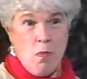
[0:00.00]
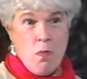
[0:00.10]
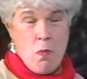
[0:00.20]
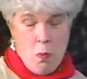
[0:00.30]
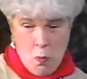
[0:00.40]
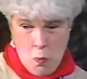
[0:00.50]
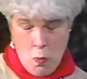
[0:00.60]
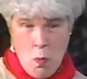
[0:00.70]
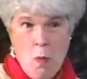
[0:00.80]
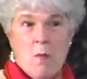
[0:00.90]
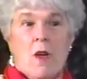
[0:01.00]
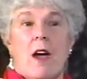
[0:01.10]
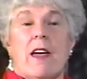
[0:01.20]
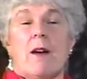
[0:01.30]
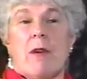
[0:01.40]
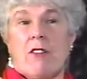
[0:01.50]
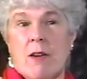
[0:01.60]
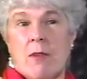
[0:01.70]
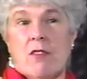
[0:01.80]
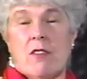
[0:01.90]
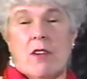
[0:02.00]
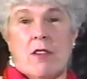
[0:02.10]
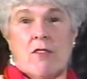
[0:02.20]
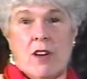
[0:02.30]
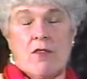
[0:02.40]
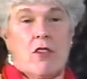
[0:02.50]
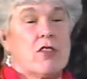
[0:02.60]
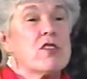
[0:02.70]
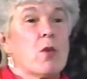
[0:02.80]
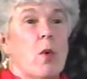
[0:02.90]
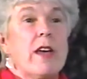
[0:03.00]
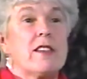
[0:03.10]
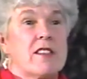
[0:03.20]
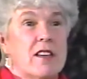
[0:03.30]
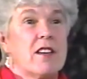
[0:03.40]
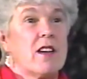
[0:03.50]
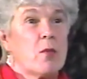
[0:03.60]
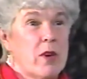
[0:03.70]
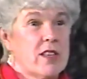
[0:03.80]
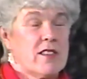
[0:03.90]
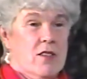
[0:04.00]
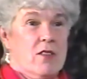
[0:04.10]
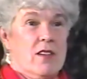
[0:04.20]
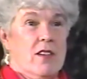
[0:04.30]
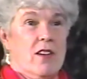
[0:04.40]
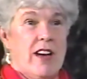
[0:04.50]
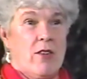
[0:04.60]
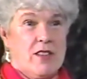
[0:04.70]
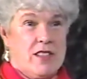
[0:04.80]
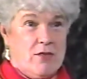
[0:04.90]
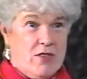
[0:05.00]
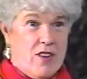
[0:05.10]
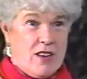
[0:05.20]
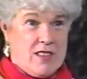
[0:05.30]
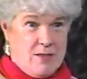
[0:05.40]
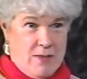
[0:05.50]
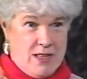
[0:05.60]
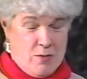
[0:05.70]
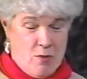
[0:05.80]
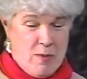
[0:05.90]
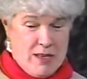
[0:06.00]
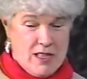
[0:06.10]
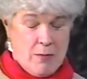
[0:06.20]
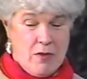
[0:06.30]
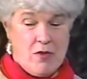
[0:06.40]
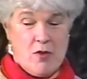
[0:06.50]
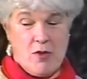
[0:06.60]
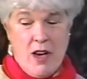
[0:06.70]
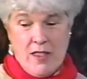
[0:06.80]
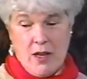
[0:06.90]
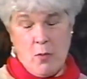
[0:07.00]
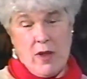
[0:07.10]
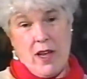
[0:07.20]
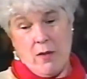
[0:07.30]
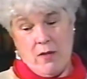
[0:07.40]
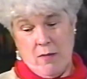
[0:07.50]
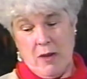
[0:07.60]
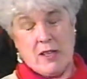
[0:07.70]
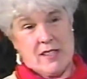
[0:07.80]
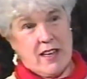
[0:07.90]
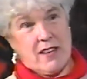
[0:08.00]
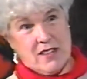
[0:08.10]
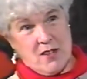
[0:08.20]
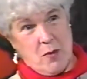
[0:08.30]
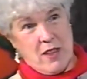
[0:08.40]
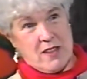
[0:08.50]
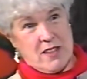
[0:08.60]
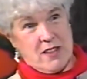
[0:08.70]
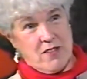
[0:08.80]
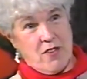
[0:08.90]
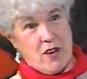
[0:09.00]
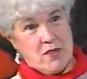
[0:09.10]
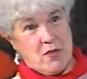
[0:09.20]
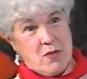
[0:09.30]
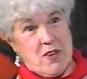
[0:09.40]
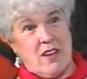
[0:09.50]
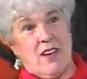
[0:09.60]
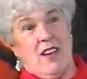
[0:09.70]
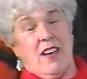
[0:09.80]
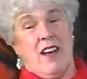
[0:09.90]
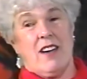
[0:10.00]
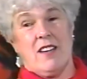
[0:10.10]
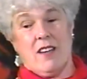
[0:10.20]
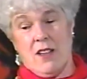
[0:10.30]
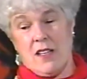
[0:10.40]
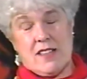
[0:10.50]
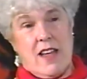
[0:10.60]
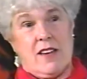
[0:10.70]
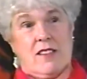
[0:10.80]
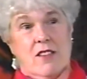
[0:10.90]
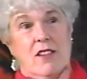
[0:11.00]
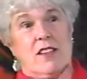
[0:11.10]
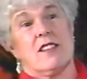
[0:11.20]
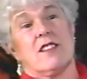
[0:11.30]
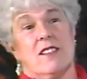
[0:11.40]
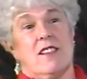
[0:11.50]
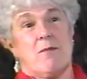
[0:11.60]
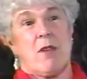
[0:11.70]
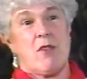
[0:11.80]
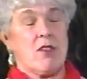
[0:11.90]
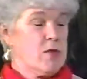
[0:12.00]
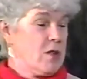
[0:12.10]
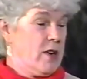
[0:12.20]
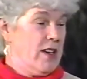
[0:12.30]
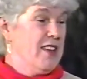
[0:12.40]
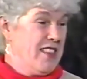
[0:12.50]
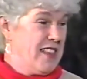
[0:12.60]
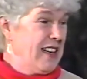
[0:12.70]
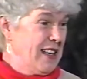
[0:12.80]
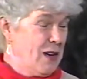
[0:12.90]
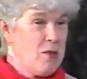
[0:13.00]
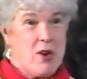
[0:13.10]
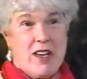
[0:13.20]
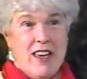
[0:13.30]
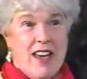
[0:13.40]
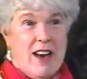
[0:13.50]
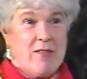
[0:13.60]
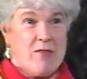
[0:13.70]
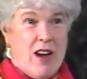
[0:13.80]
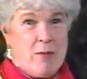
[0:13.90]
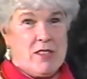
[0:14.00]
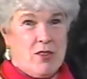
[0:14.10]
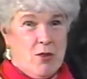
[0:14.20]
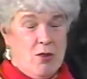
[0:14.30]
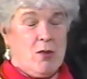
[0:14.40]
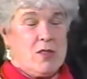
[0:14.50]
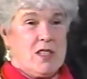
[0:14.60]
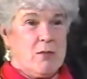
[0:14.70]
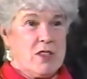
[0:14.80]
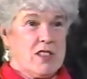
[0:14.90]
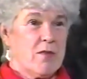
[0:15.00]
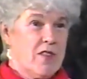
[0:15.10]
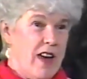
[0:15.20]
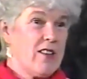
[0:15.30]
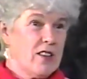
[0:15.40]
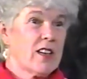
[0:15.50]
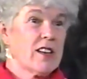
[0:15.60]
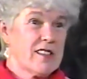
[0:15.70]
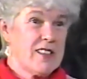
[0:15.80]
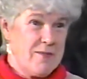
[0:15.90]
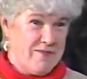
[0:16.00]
I guess, right? Yeah, my grandmother and grandfather used to weigh us in and weigh us out. Down at the Silver Fox place where we mixed up the food, they had big scales to weigh the fox food, and they'd stand us on this, and my brother was quite a thin little boy, and Grandma's goal was to put some fat on Kingsley.